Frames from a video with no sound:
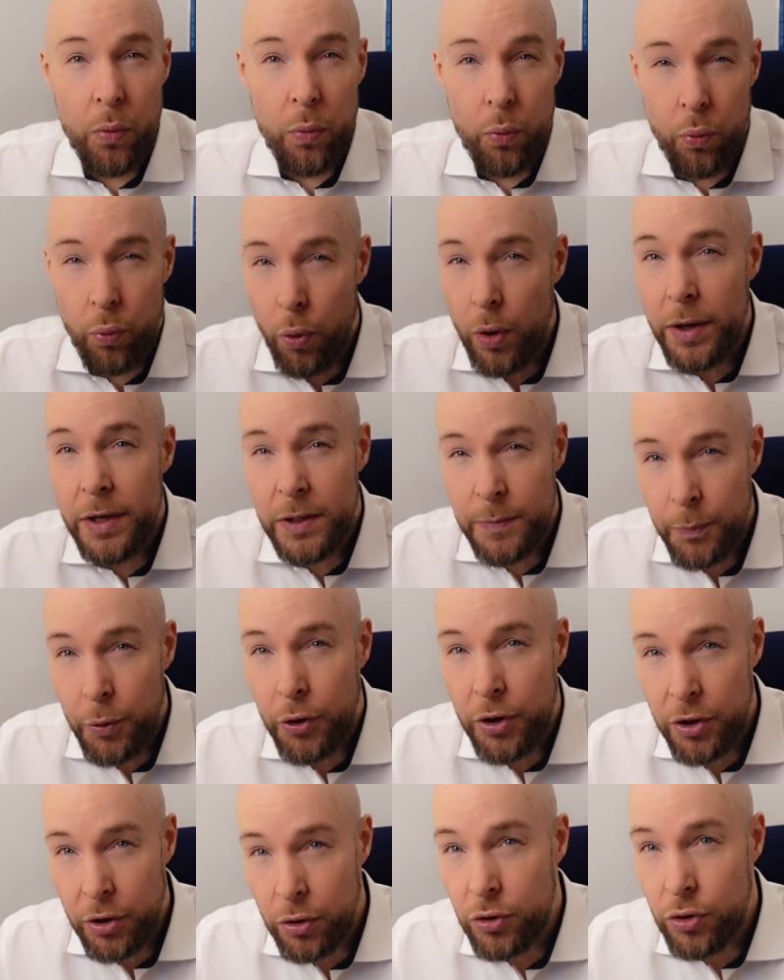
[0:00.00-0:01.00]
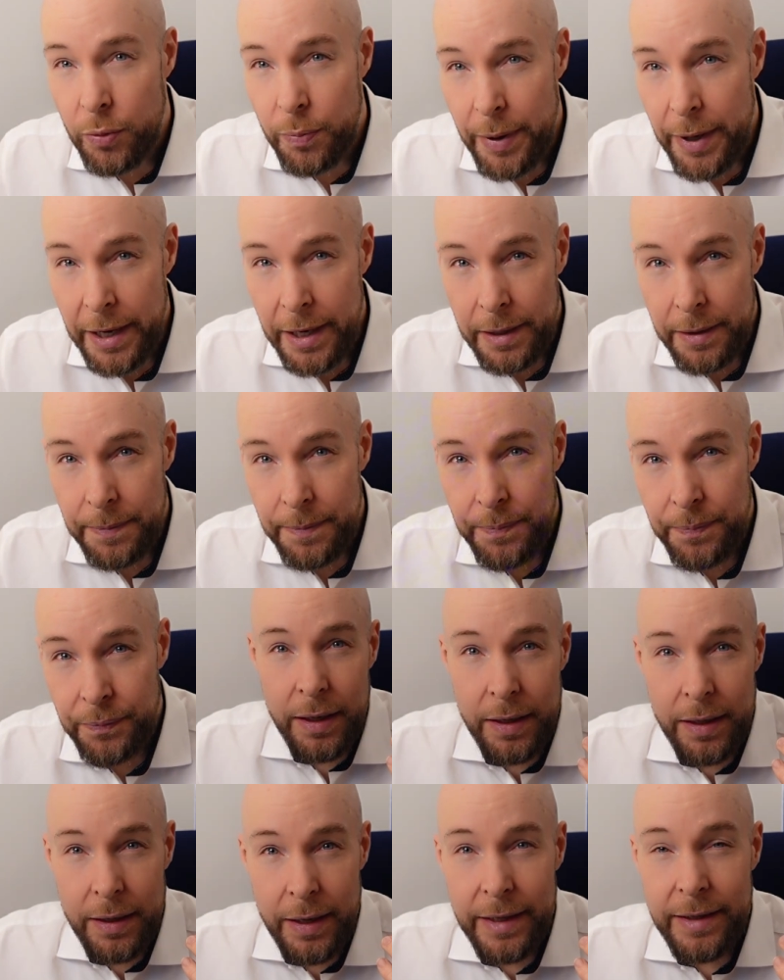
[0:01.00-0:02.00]
What is procure-to-pay?
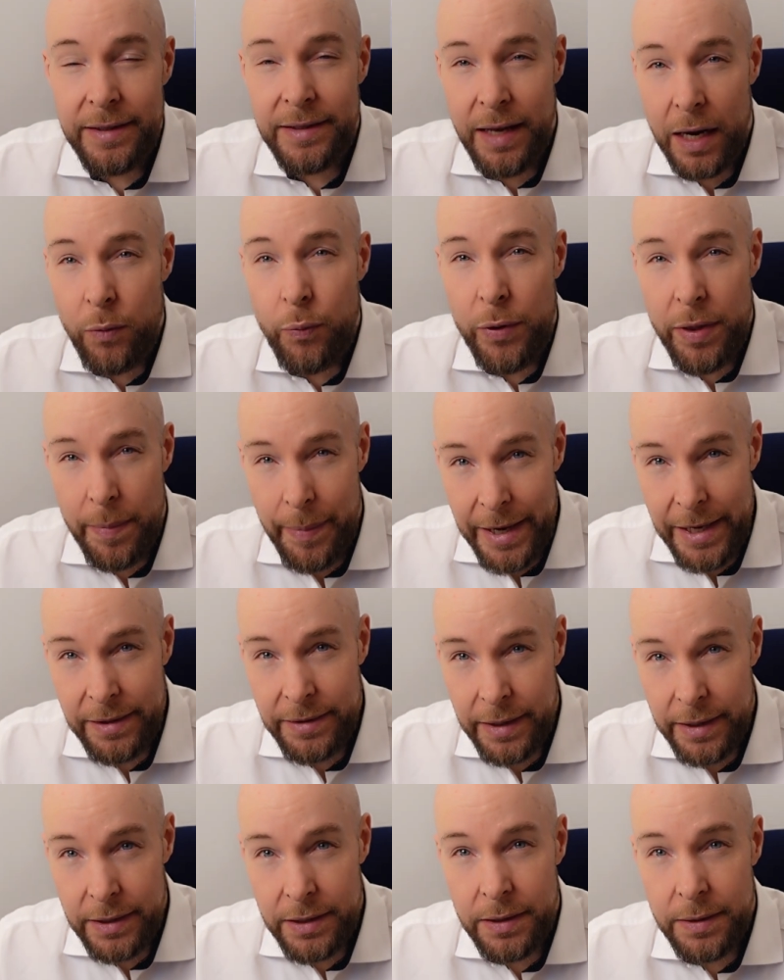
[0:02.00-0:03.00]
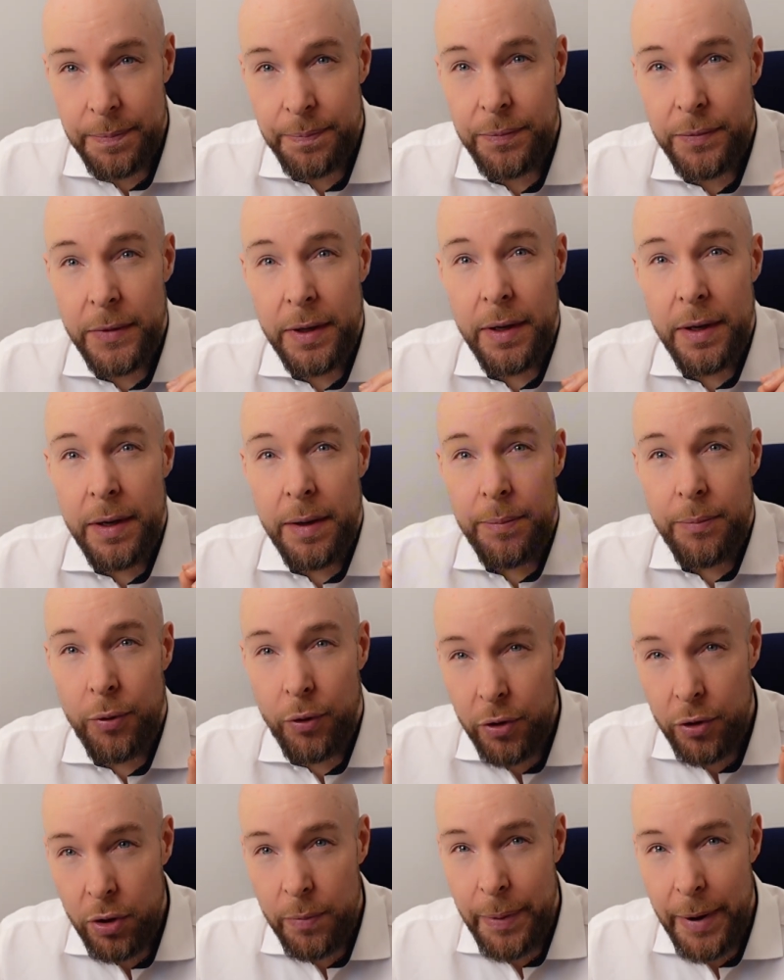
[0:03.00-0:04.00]
Let's start with the basics.
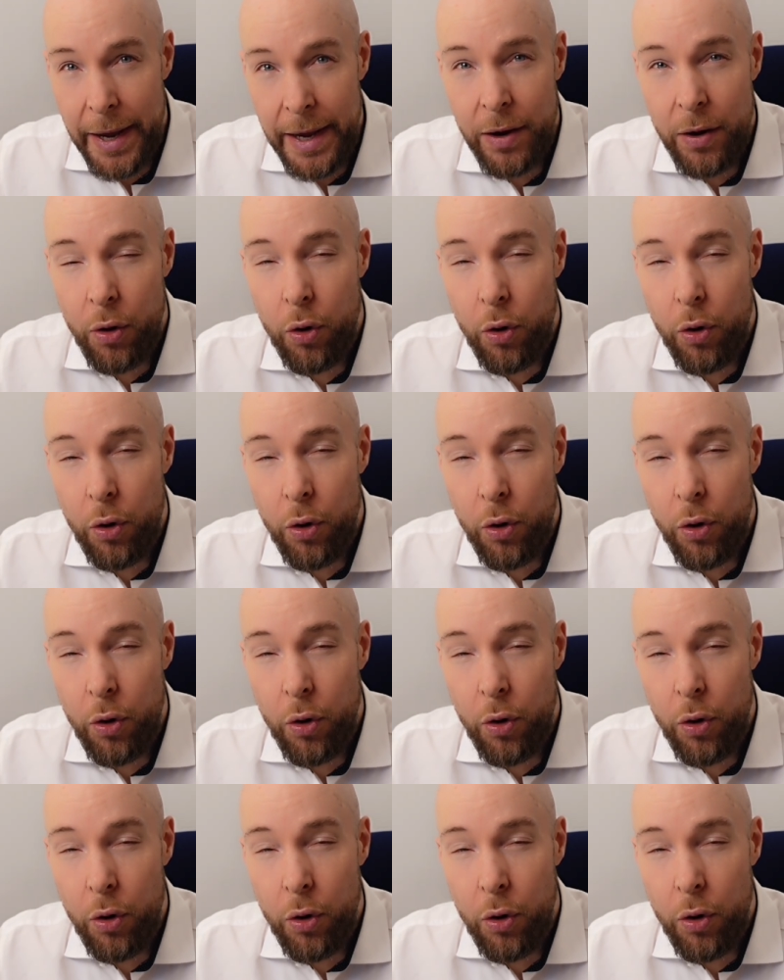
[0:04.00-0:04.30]
Procure-to-Pay,